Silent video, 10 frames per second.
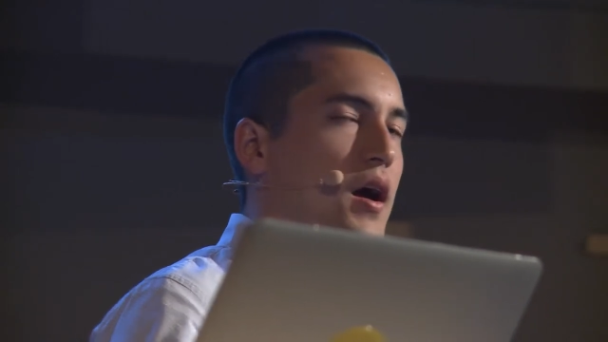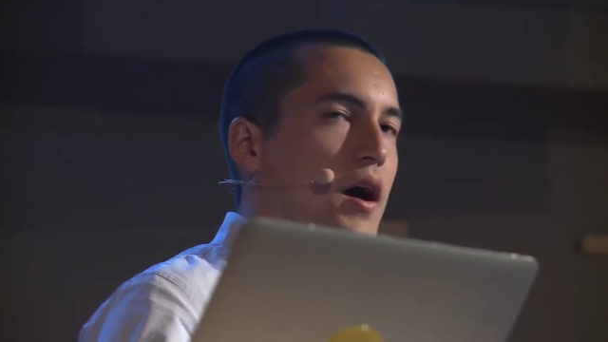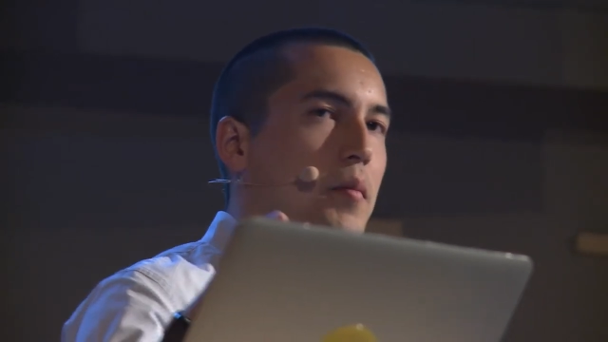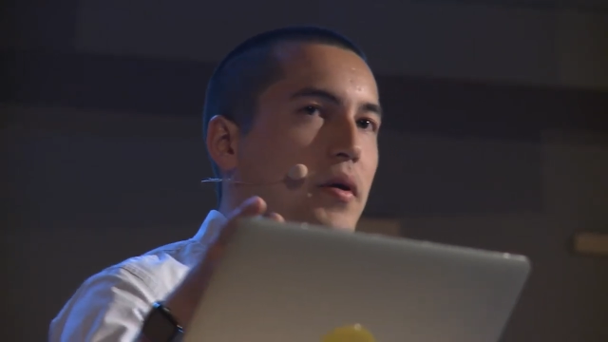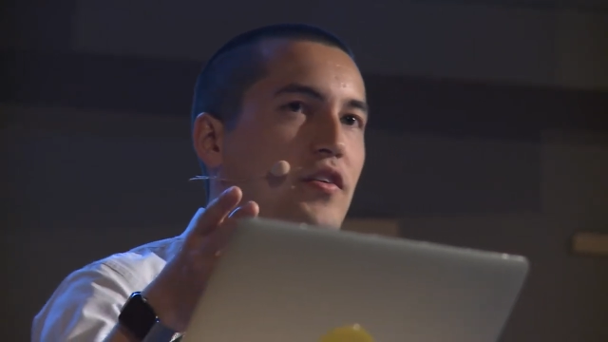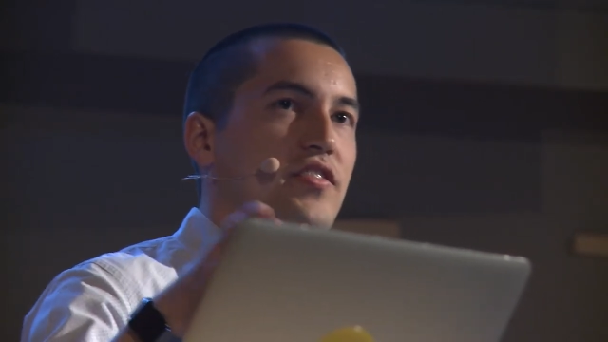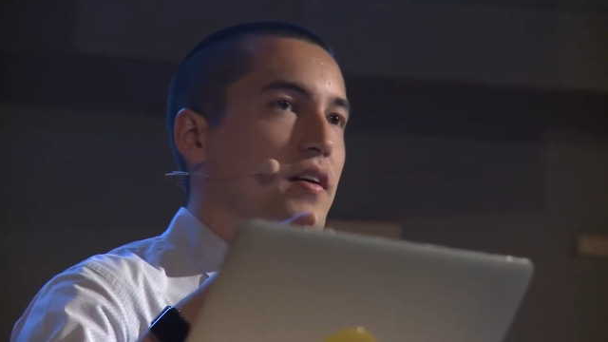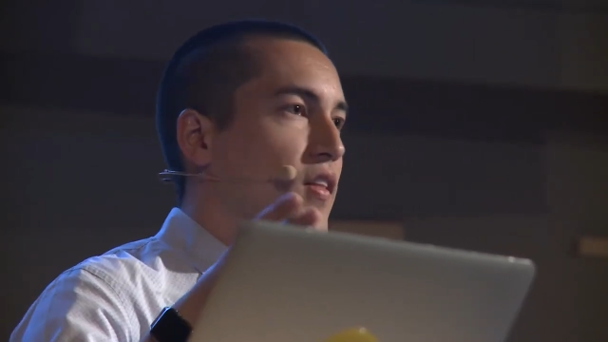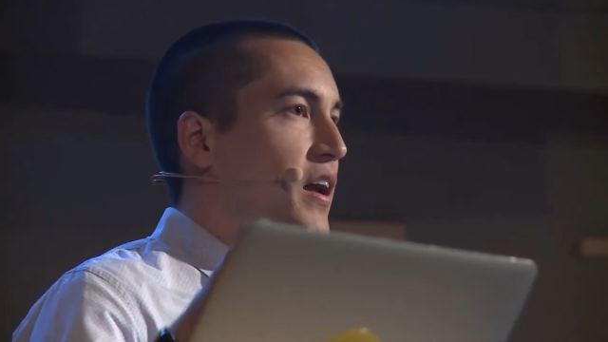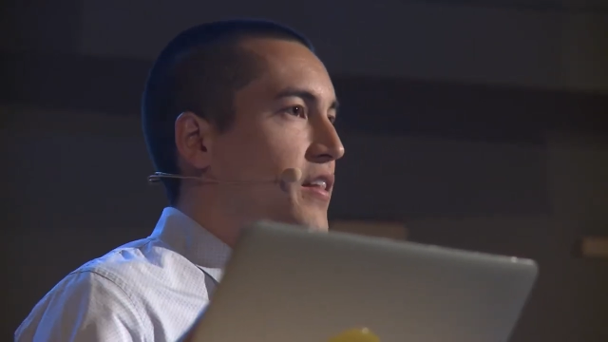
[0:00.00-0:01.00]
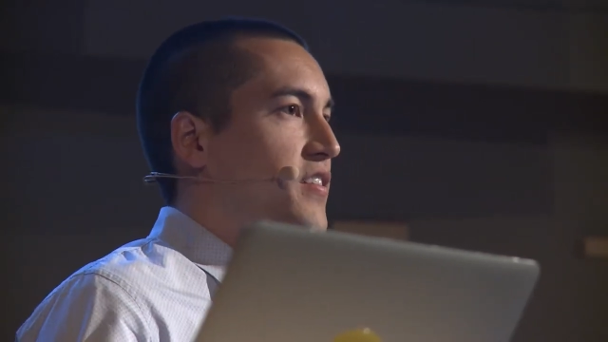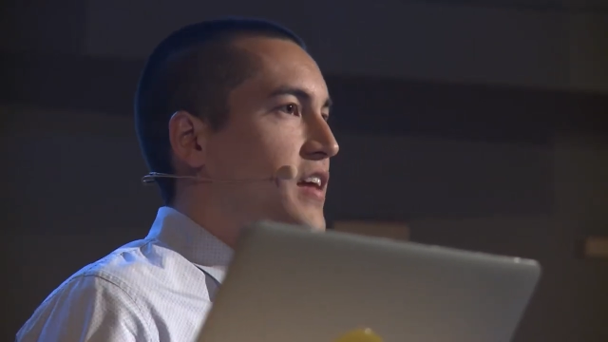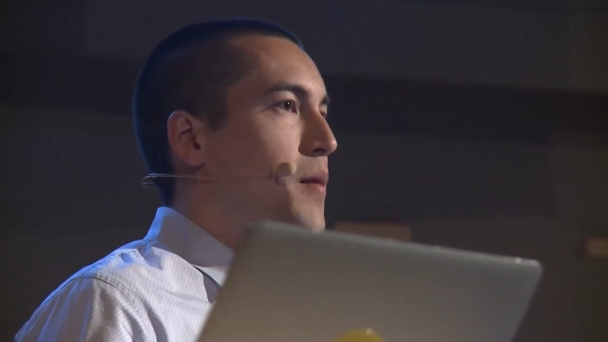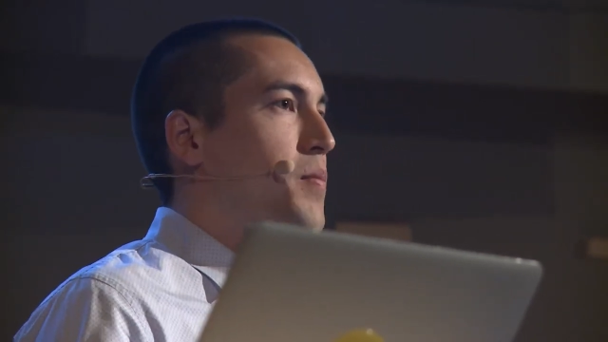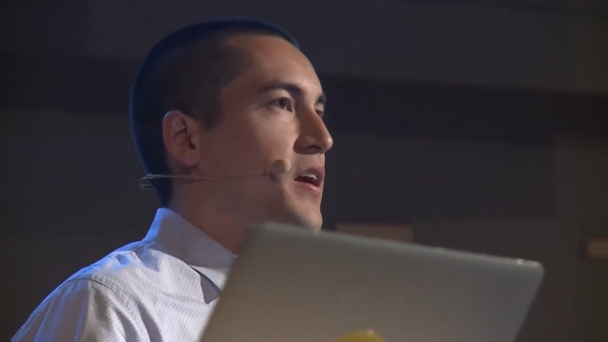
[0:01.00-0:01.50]
uh, but you see a lot of this
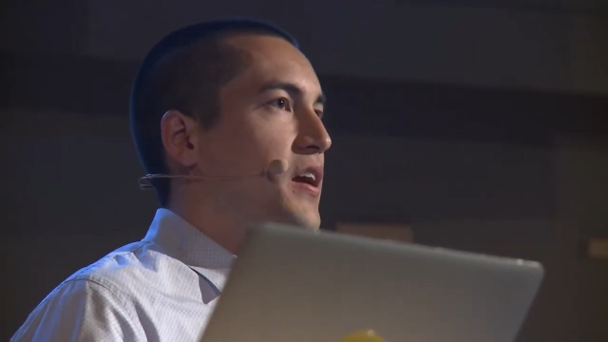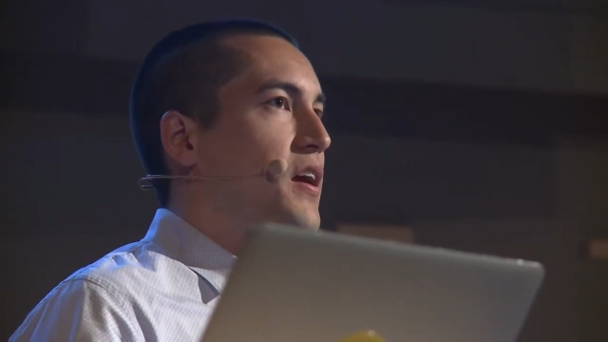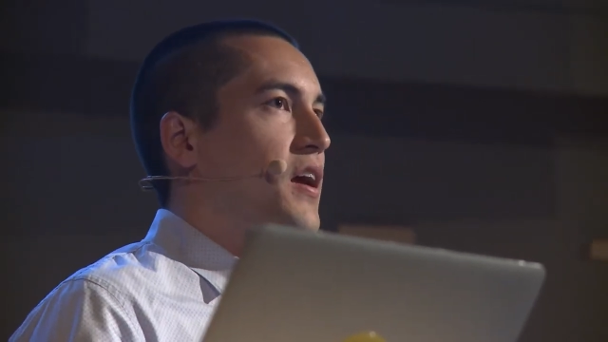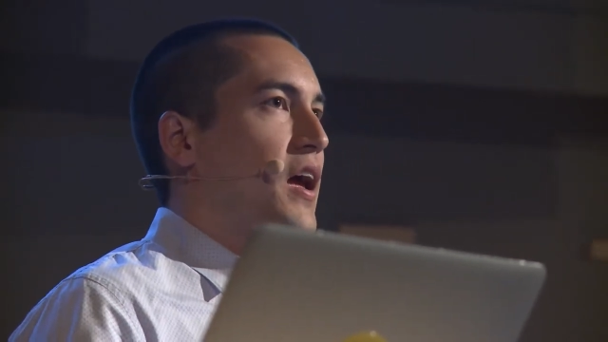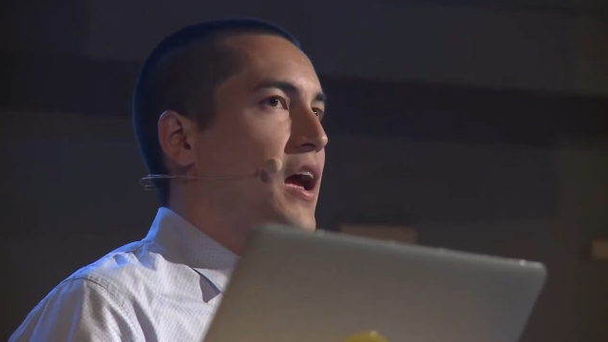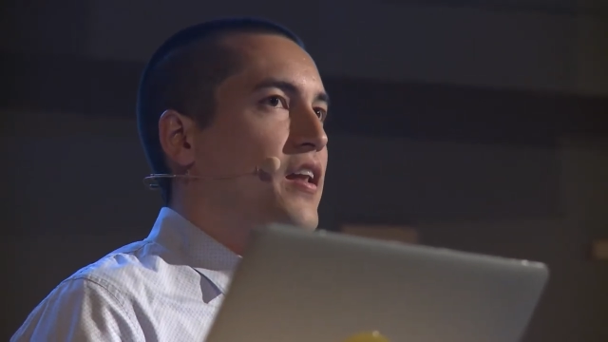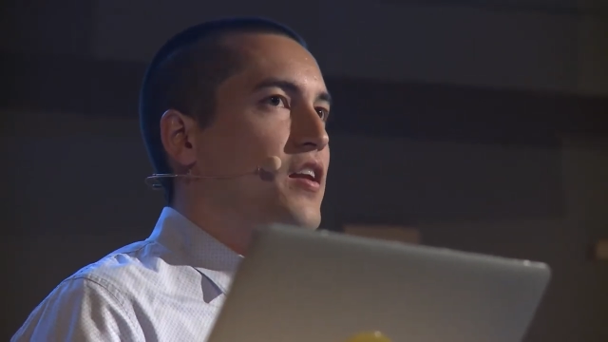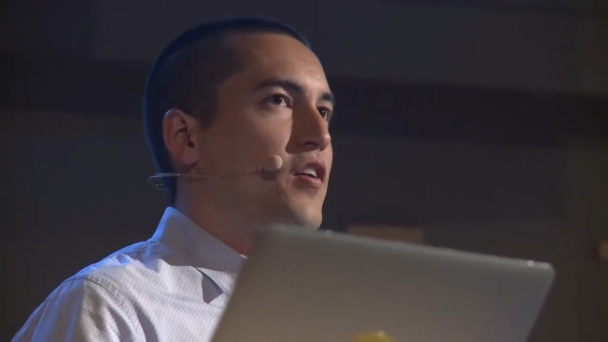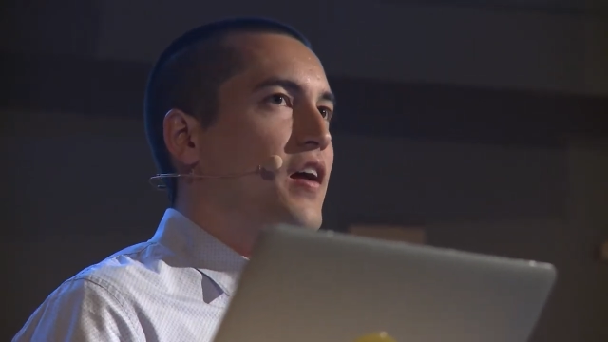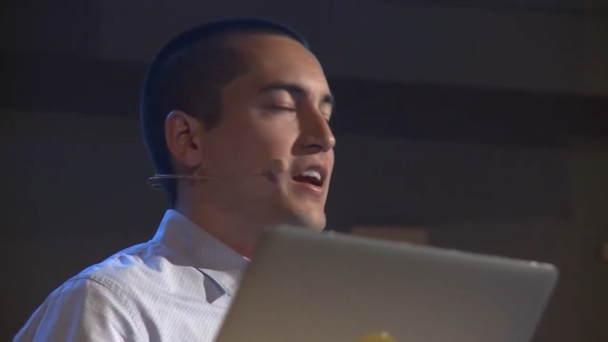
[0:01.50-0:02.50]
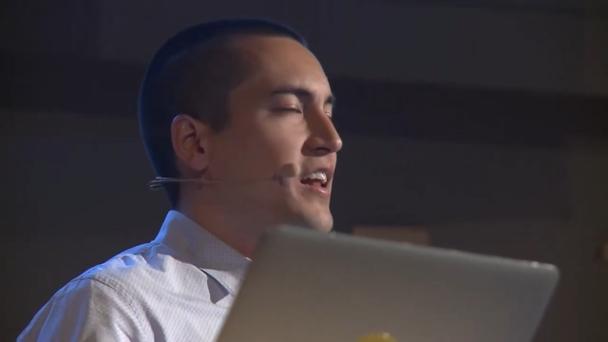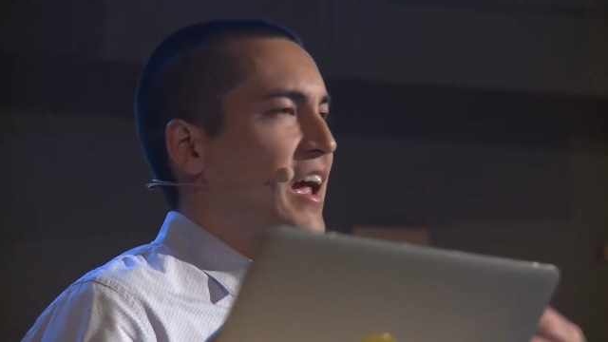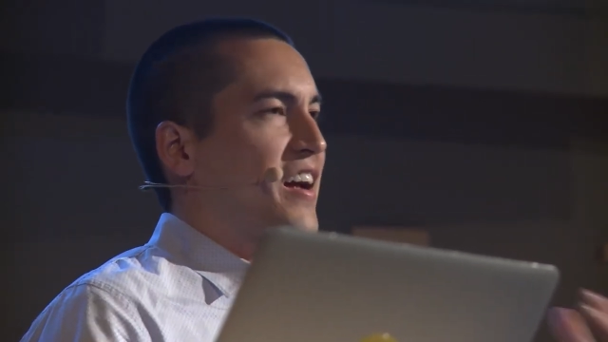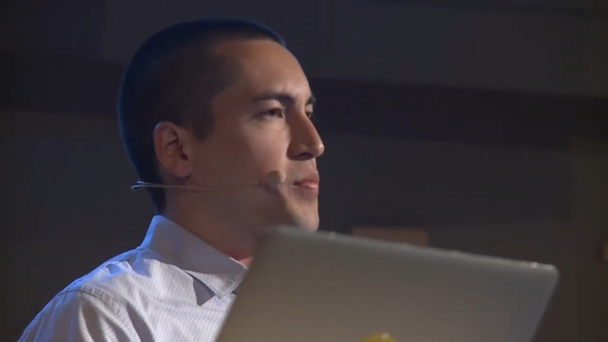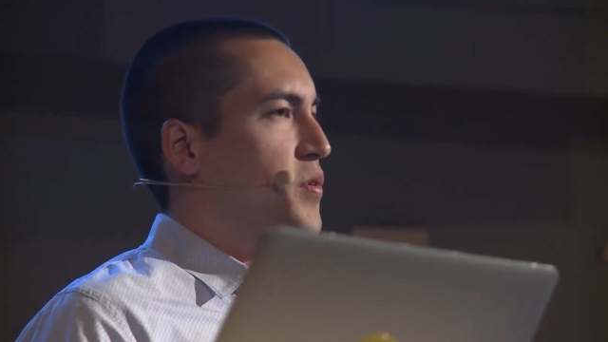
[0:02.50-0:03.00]
happening and you're not getting
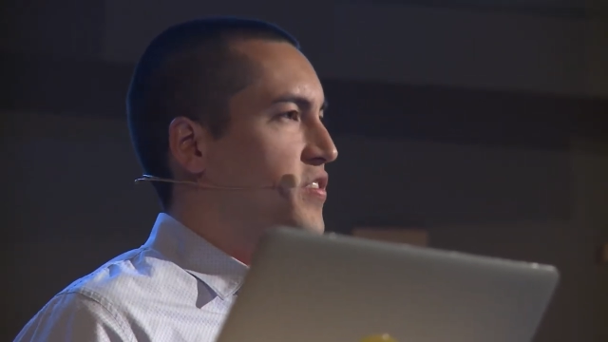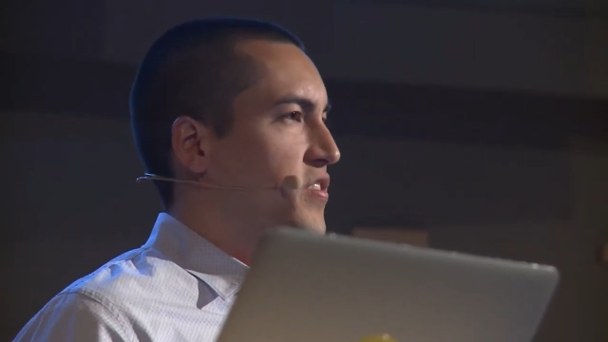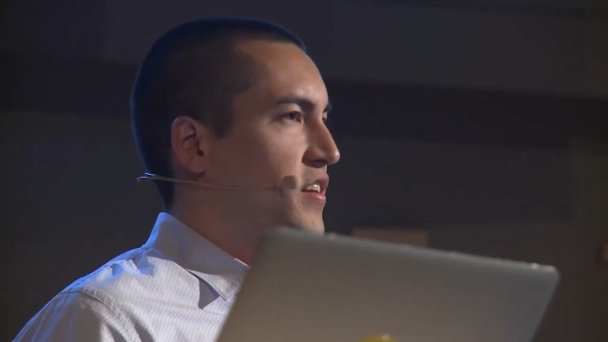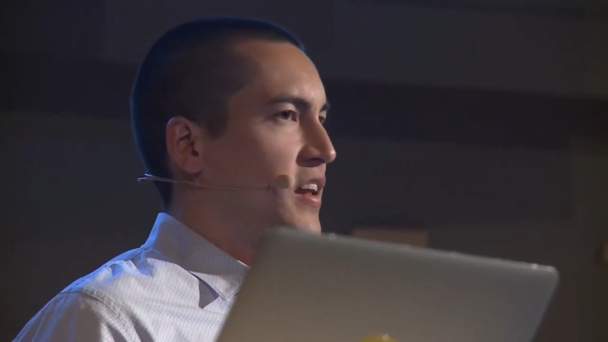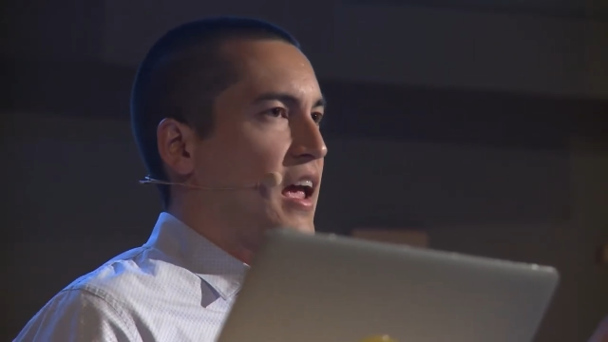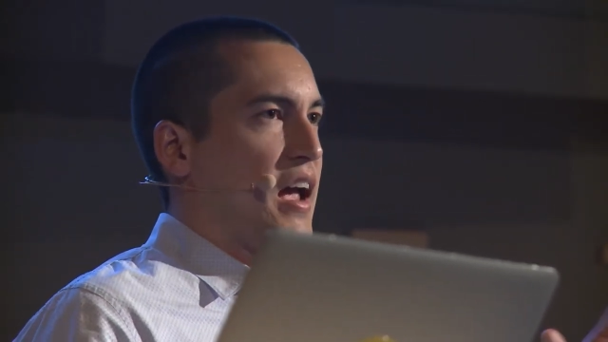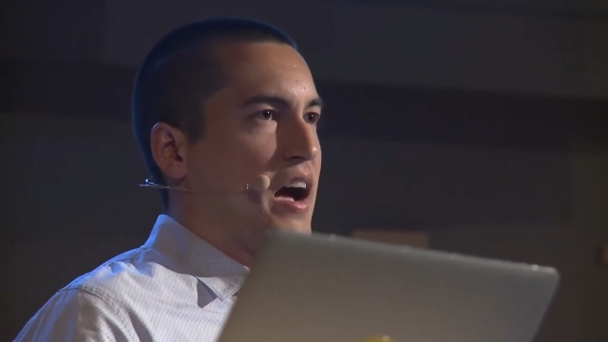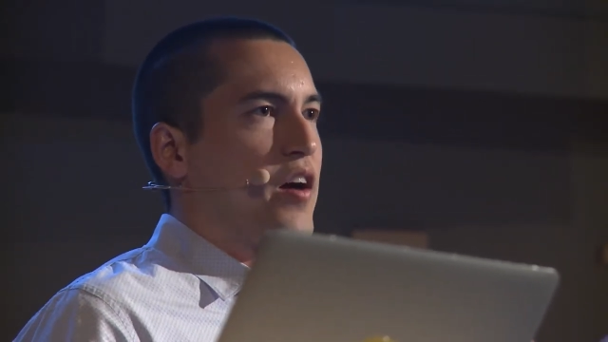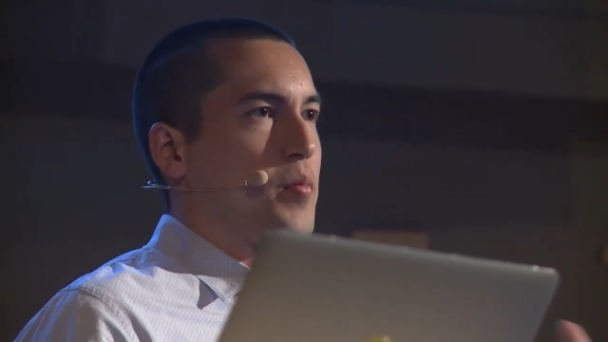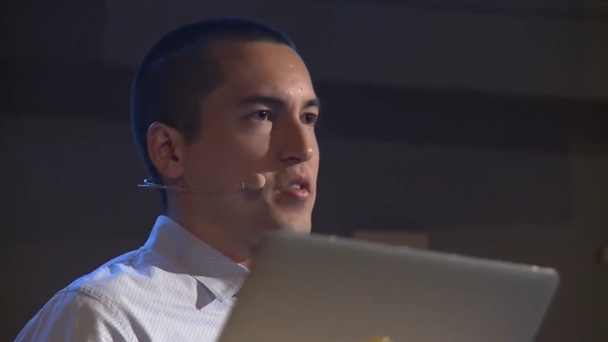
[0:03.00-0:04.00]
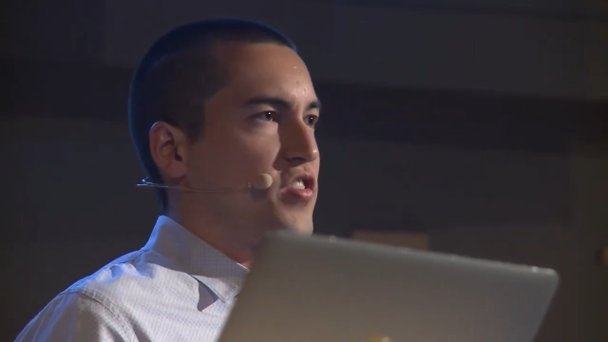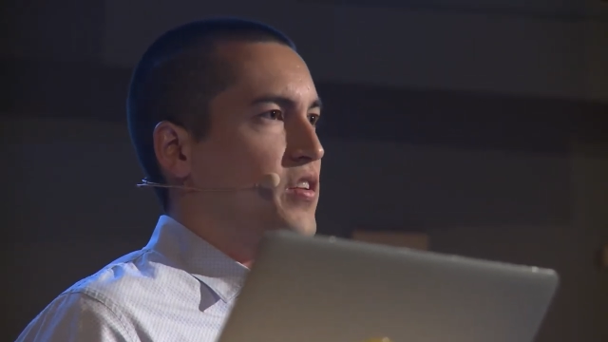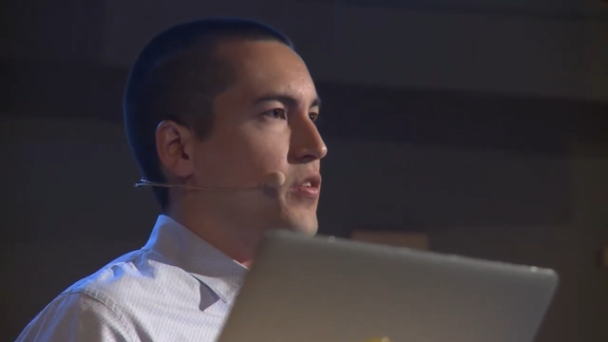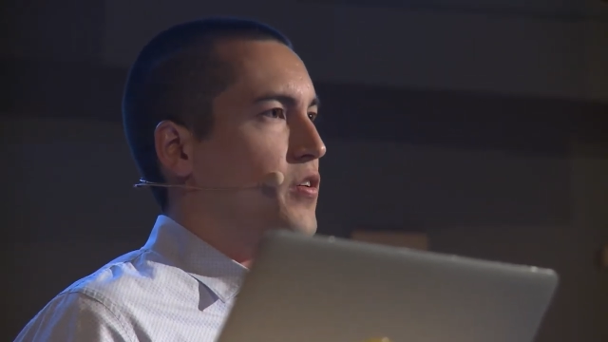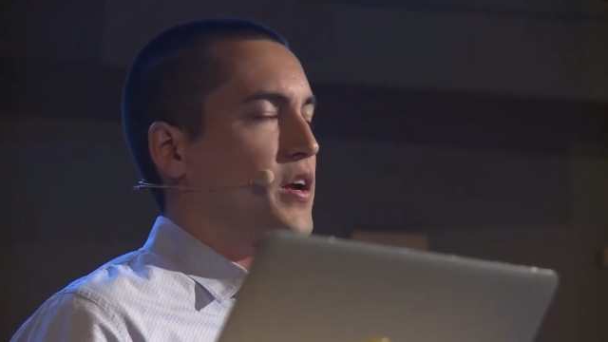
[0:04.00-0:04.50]
experts in AI or
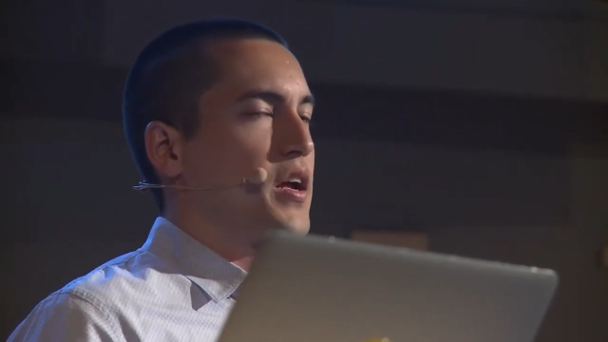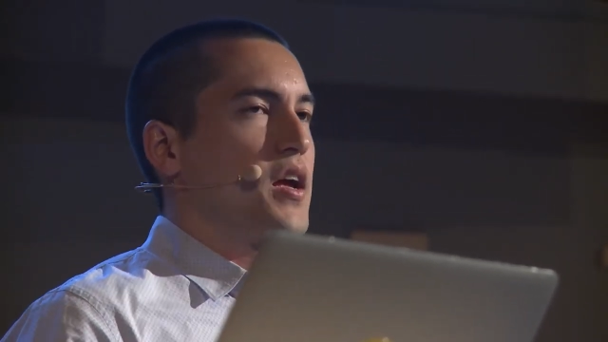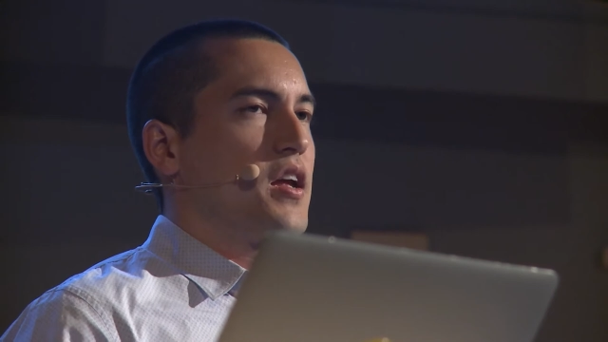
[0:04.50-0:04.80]
machine learning.